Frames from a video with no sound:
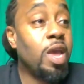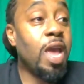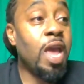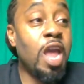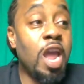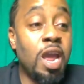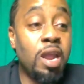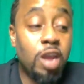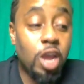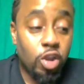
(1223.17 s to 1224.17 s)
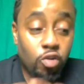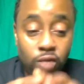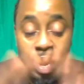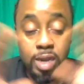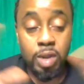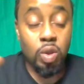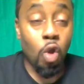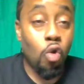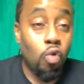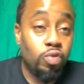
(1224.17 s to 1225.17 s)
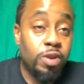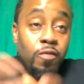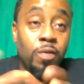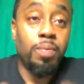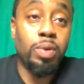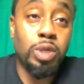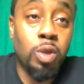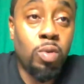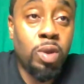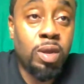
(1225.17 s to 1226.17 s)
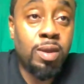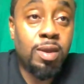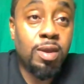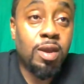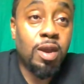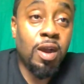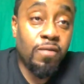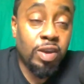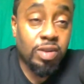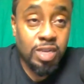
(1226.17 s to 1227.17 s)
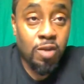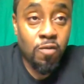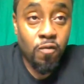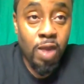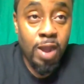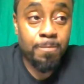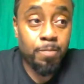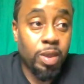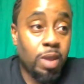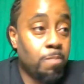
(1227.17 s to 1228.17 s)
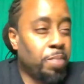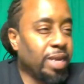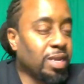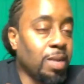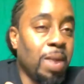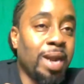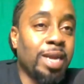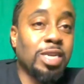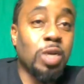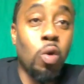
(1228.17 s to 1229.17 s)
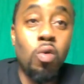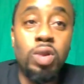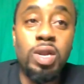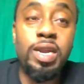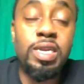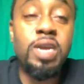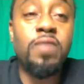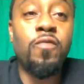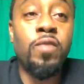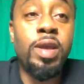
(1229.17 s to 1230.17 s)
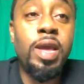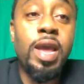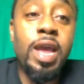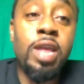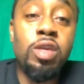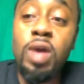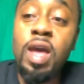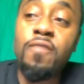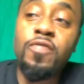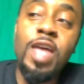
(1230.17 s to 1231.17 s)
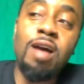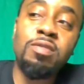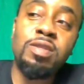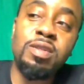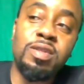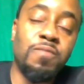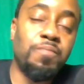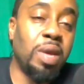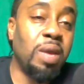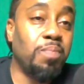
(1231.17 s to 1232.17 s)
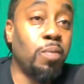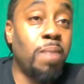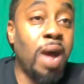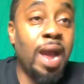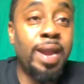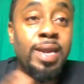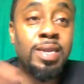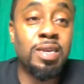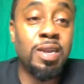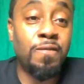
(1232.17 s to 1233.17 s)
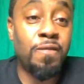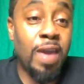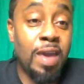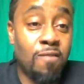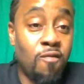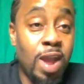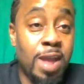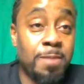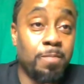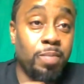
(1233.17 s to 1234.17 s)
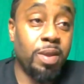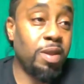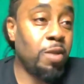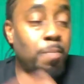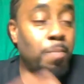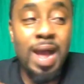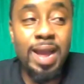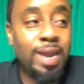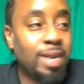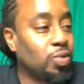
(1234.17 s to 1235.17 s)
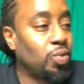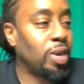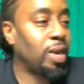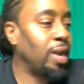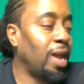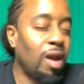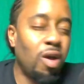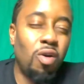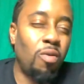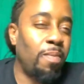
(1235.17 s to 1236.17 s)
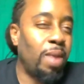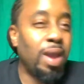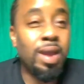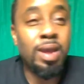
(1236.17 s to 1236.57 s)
and create this whole different persona of yourself, right? Be somebody totally different, and you'll have thousands of people buying into the fake, right? They'll buy into it and they're like, oh man,